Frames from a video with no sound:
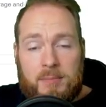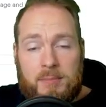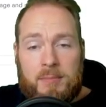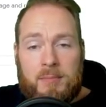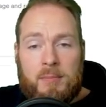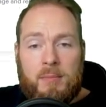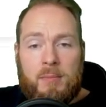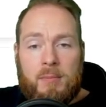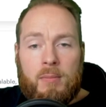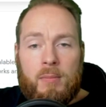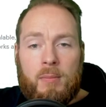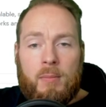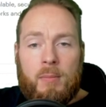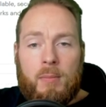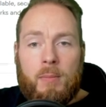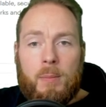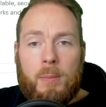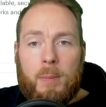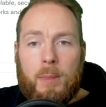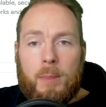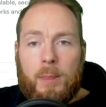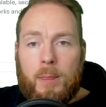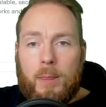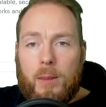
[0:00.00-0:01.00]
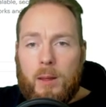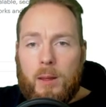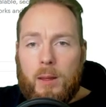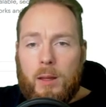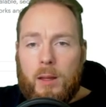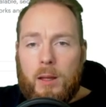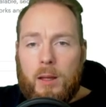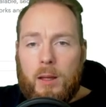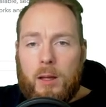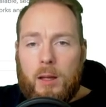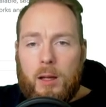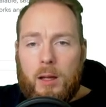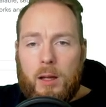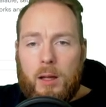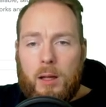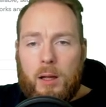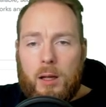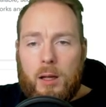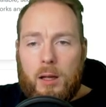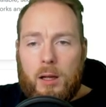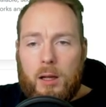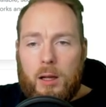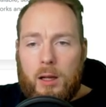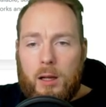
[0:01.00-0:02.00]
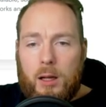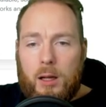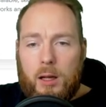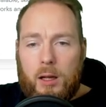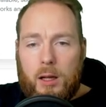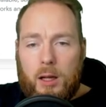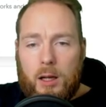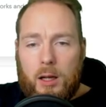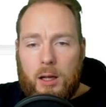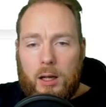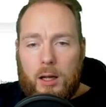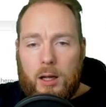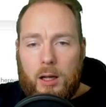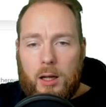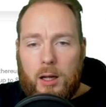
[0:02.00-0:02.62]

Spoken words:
(silence)